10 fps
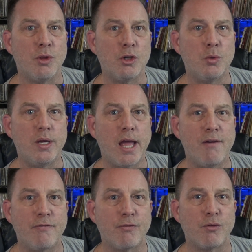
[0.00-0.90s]
They're doing
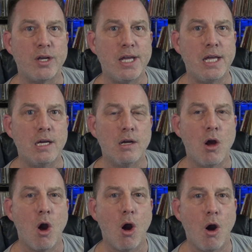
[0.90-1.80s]
a free
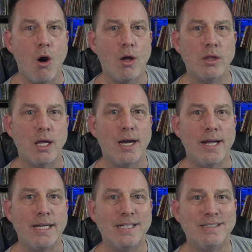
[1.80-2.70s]

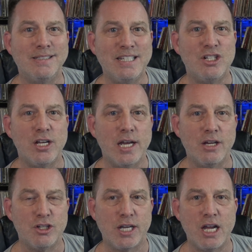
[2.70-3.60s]
online DJ
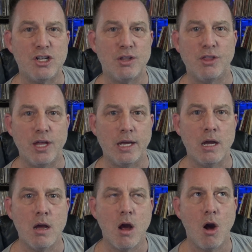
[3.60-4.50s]
education
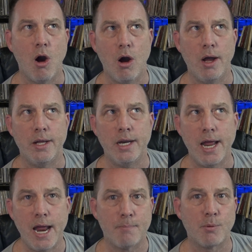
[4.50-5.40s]
thing on
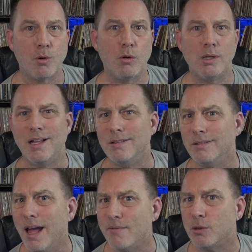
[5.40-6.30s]
April
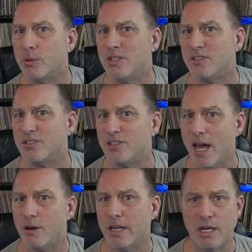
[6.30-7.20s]
11th, which is a
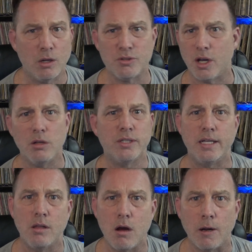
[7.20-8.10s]
Saturday, and it goes all
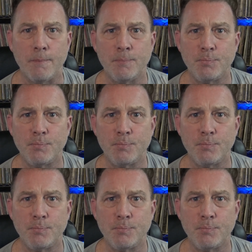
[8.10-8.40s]
day long.